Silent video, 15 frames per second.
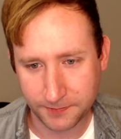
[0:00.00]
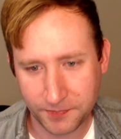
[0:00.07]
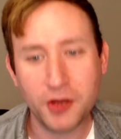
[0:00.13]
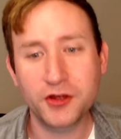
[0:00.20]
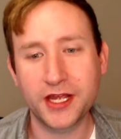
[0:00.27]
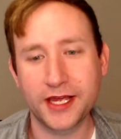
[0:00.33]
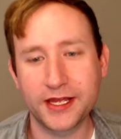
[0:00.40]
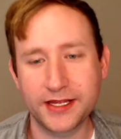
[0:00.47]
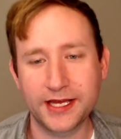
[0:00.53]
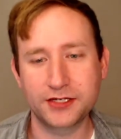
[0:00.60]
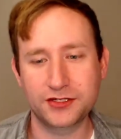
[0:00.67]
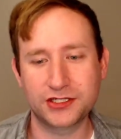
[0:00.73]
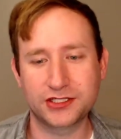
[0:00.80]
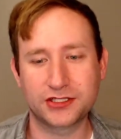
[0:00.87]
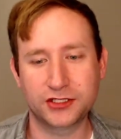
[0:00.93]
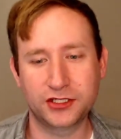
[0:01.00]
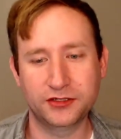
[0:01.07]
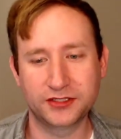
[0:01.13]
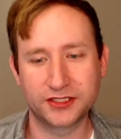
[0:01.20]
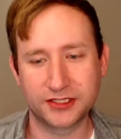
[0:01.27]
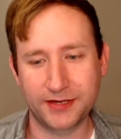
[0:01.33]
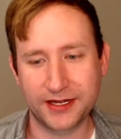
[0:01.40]
Okay, yeah, you're just
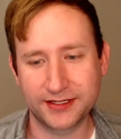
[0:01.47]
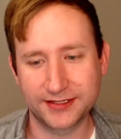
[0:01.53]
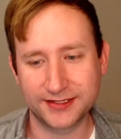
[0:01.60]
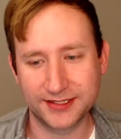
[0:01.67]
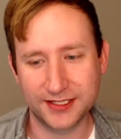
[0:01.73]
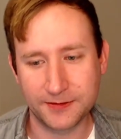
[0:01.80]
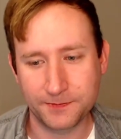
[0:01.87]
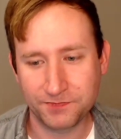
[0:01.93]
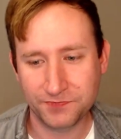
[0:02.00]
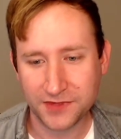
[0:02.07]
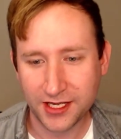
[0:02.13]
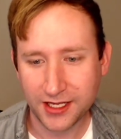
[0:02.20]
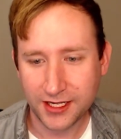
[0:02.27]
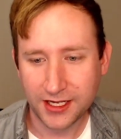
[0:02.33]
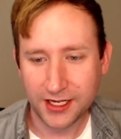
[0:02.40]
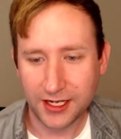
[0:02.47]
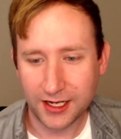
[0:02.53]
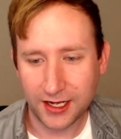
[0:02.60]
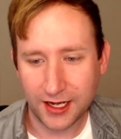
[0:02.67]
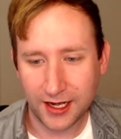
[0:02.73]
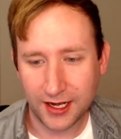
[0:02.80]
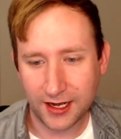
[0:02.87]
curious about it. So
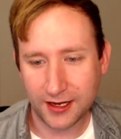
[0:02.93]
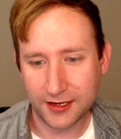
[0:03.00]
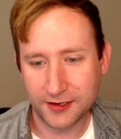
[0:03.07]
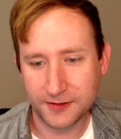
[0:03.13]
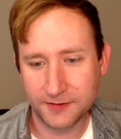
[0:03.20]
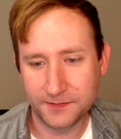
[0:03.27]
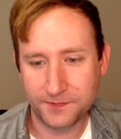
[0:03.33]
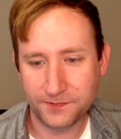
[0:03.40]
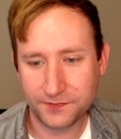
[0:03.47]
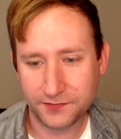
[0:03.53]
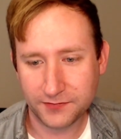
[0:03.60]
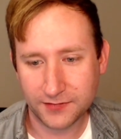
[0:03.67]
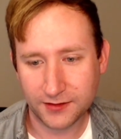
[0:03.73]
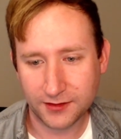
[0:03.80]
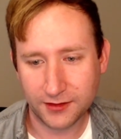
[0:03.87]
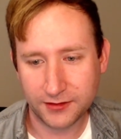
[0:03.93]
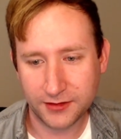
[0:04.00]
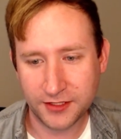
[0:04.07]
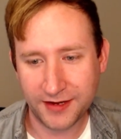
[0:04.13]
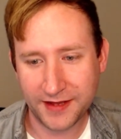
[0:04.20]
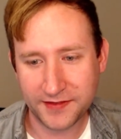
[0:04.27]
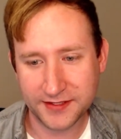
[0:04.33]
you
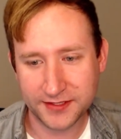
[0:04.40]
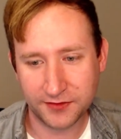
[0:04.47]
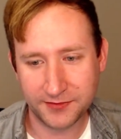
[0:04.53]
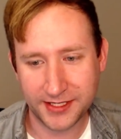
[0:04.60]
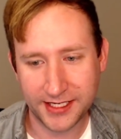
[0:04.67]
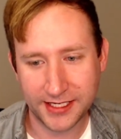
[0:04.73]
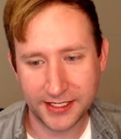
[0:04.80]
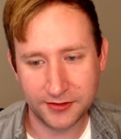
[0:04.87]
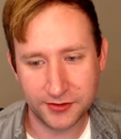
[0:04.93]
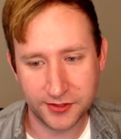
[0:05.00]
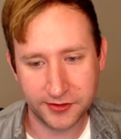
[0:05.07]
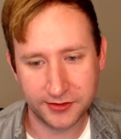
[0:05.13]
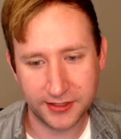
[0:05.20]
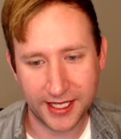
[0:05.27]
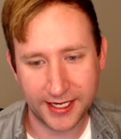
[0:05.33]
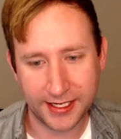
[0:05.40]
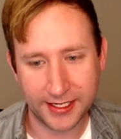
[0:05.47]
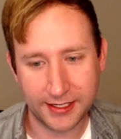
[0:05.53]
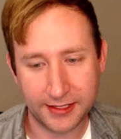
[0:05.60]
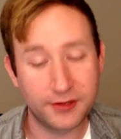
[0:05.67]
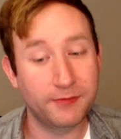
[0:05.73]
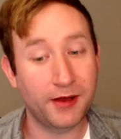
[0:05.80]
had this from Ian. You do like
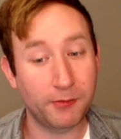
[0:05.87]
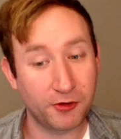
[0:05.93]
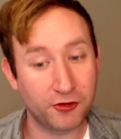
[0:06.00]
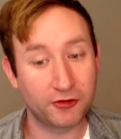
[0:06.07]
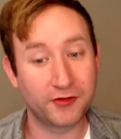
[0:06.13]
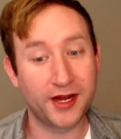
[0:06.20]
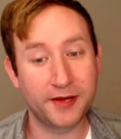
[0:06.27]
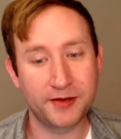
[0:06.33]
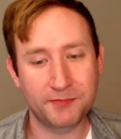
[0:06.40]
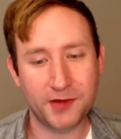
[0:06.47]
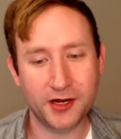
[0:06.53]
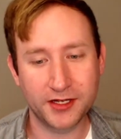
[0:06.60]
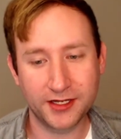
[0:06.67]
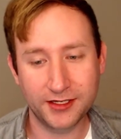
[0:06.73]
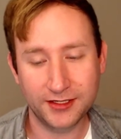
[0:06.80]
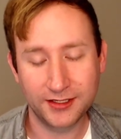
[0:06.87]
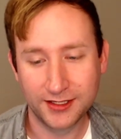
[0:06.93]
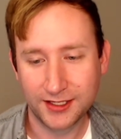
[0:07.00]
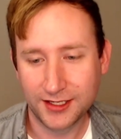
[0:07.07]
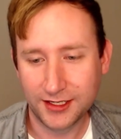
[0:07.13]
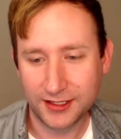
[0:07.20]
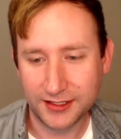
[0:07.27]
it. The Balboa Rye, Monica?
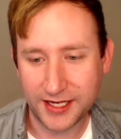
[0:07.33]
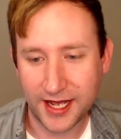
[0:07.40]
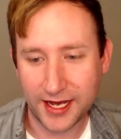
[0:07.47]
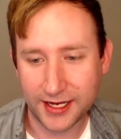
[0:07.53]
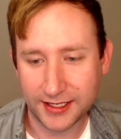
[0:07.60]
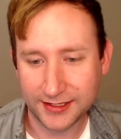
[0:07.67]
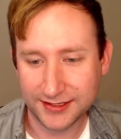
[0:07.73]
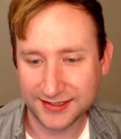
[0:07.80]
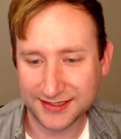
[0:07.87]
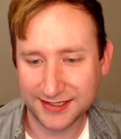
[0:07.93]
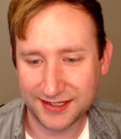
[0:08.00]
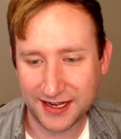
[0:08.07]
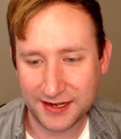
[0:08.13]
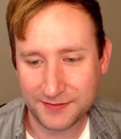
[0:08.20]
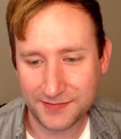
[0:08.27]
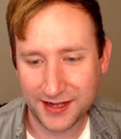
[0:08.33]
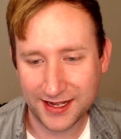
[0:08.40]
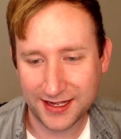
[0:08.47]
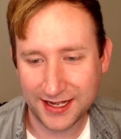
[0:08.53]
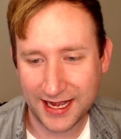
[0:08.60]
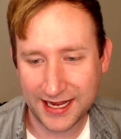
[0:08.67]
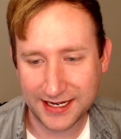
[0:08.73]
Yeah, so
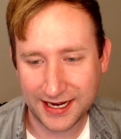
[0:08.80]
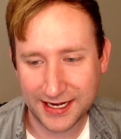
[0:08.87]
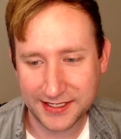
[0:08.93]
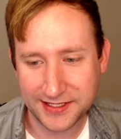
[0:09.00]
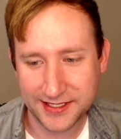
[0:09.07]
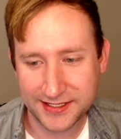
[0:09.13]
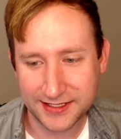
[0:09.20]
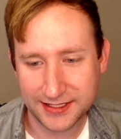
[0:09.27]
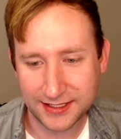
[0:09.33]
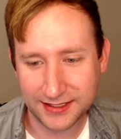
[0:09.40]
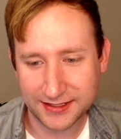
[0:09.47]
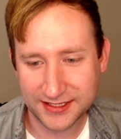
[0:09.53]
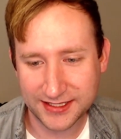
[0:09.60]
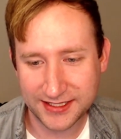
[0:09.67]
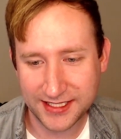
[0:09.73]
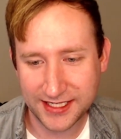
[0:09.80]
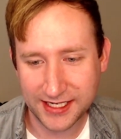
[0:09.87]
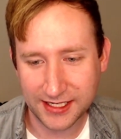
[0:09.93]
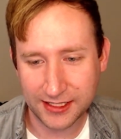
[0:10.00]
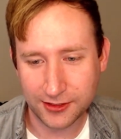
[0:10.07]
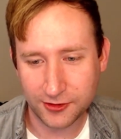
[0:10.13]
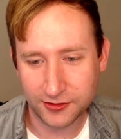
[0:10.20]
I did sneak
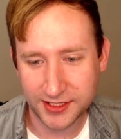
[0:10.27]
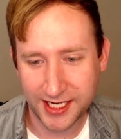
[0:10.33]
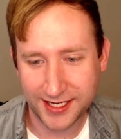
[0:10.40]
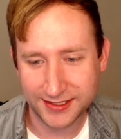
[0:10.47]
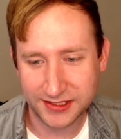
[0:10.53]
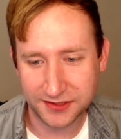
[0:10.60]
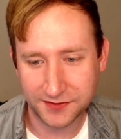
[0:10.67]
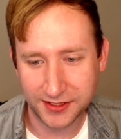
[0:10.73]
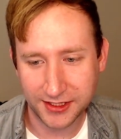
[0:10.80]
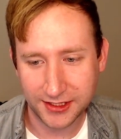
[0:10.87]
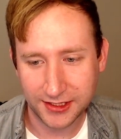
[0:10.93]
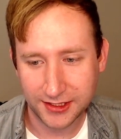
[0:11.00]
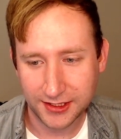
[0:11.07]
a little taste of it.